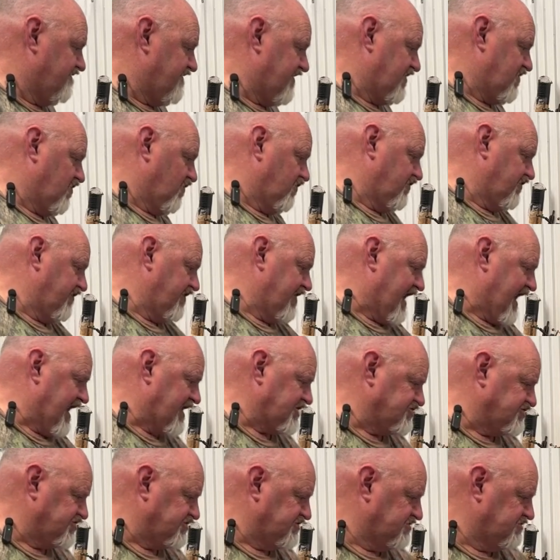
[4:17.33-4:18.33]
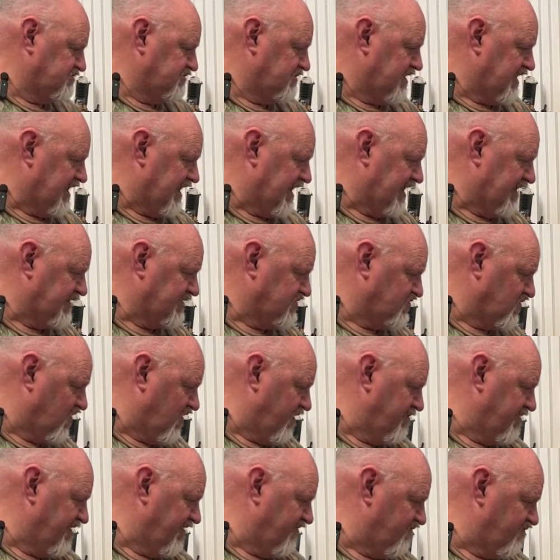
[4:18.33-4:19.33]
fitted onto the action and
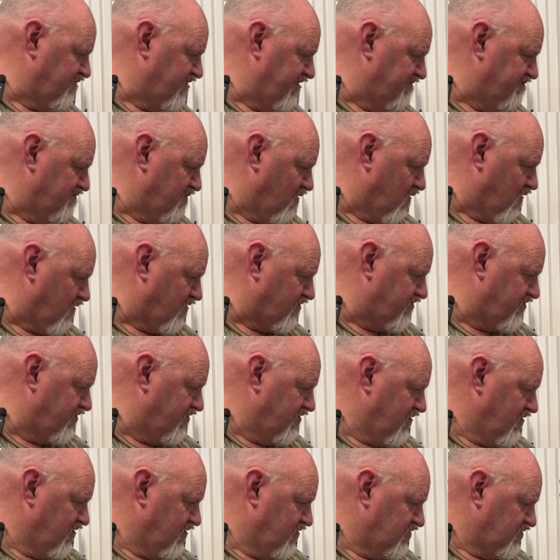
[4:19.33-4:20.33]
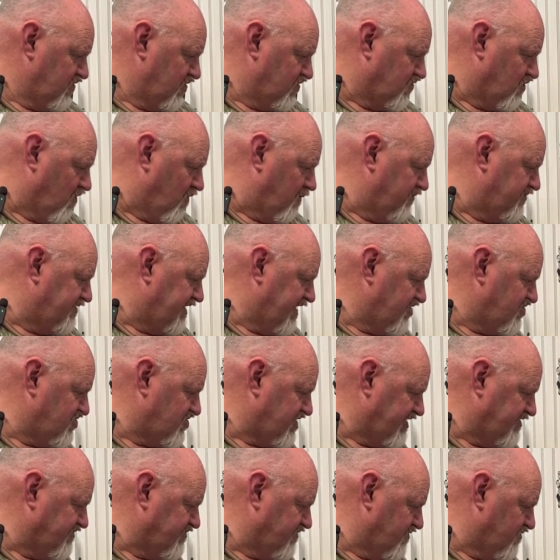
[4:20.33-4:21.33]
timed up, and we've marked the top of dead
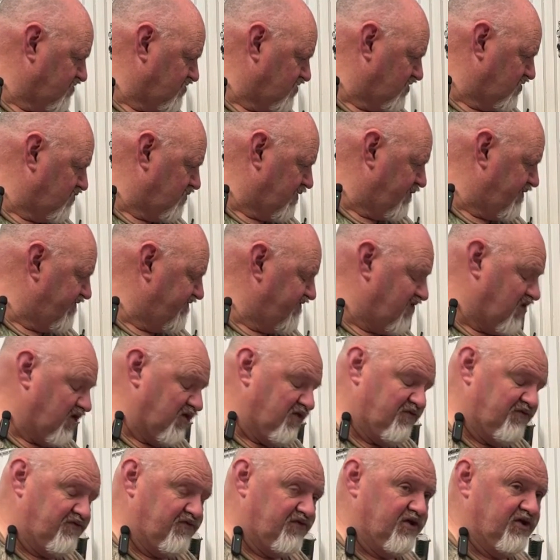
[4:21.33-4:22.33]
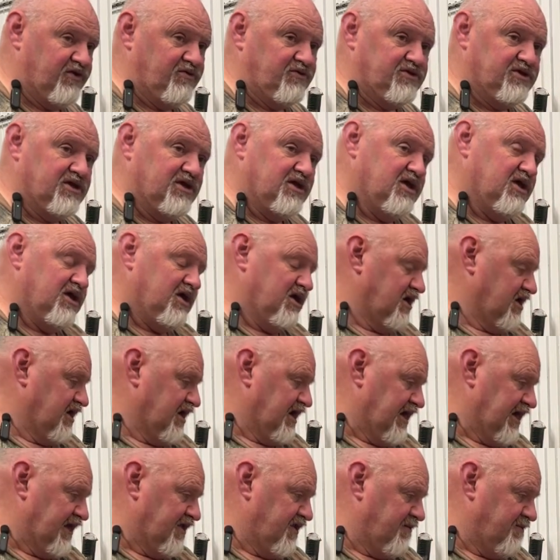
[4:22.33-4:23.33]
center, so that when we've cut the flute
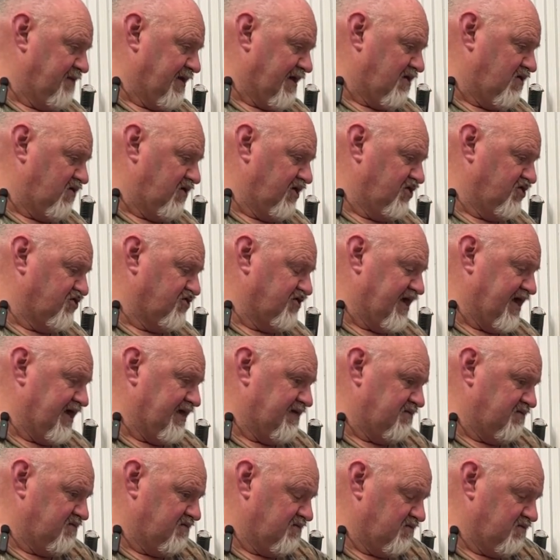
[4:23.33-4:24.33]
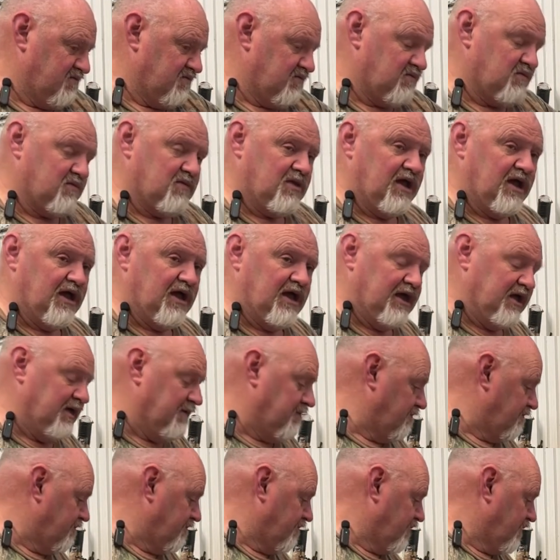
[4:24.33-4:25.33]
and the barrel is then
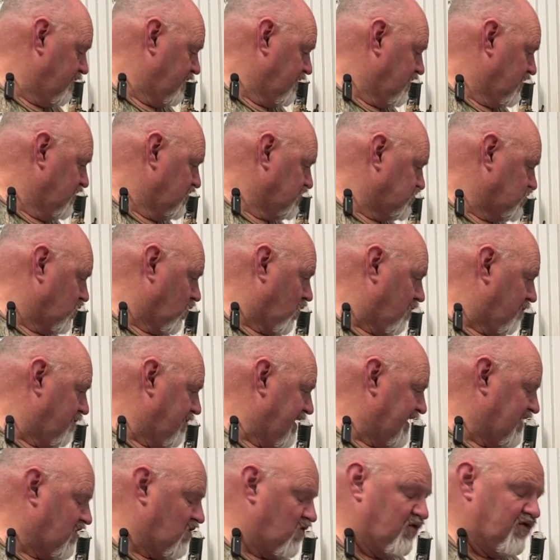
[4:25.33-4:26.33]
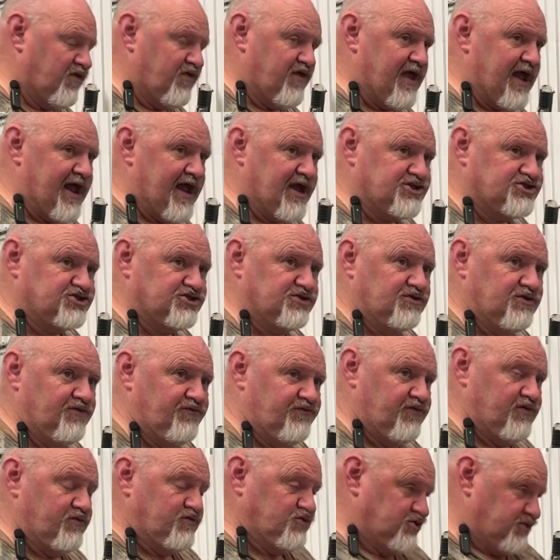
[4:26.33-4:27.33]
torqued back onto the action, the
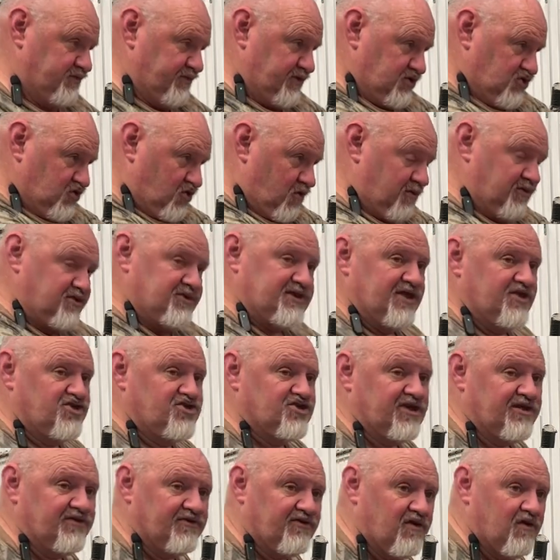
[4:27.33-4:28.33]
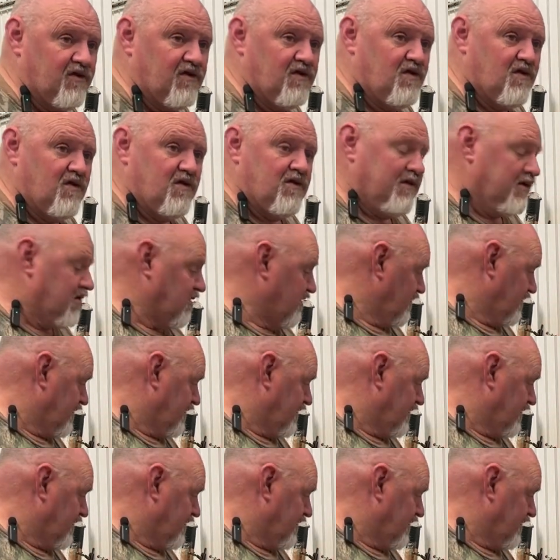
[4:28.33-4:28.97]
flute should be top of dead center. Okay.